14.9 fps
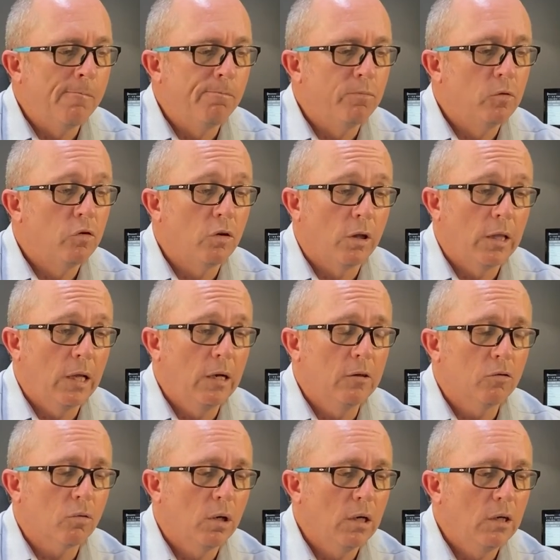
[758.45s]
Um, so
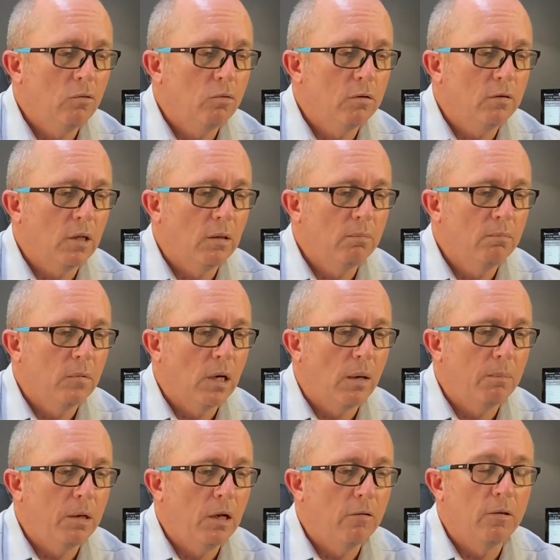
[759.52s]
that is quite interesting.